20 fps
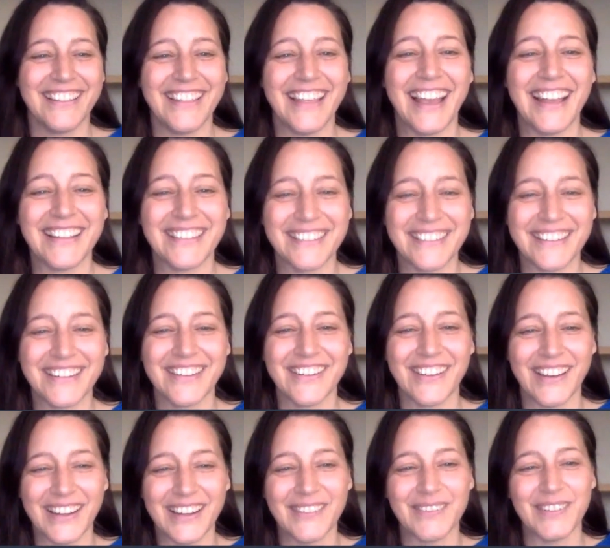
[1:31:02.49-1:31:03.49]
That's
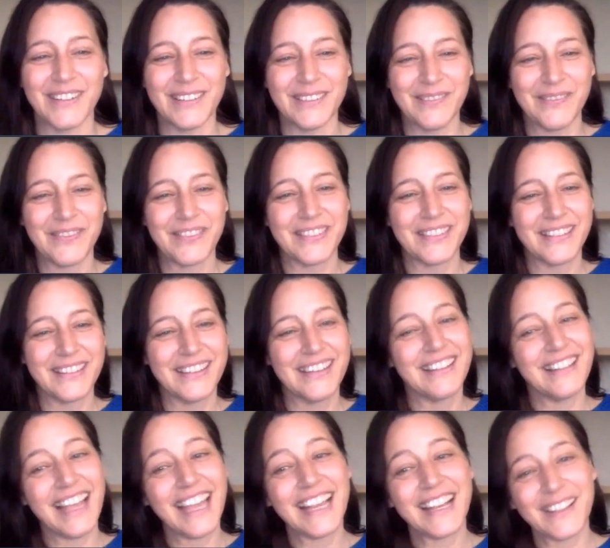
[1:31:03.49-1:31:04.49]
incredible.
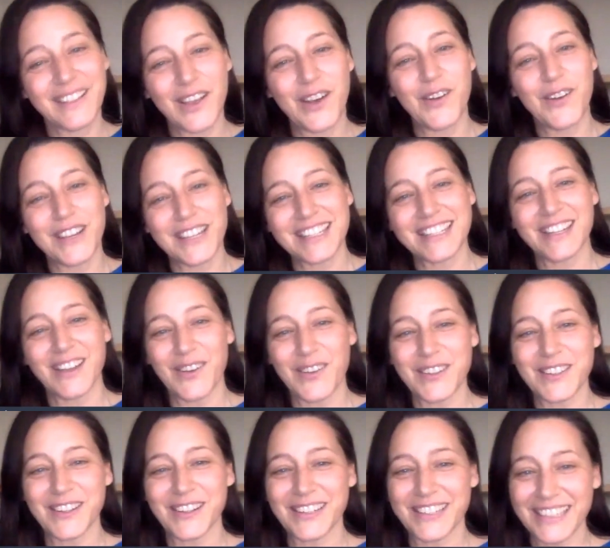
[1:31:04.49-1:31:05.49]
Like Lois
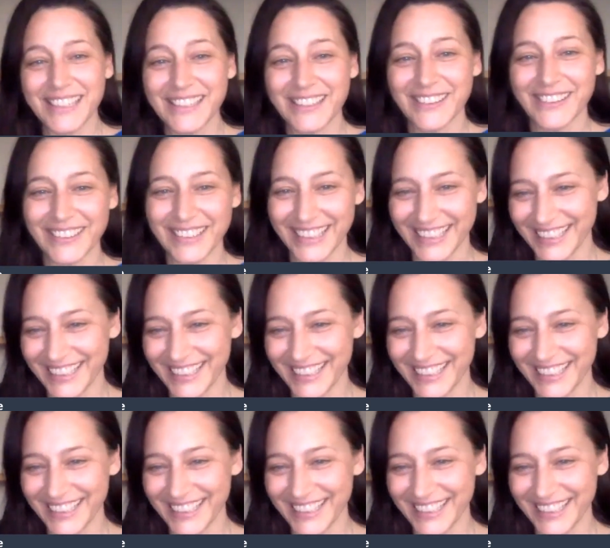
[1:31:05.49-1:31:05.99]
knows her too.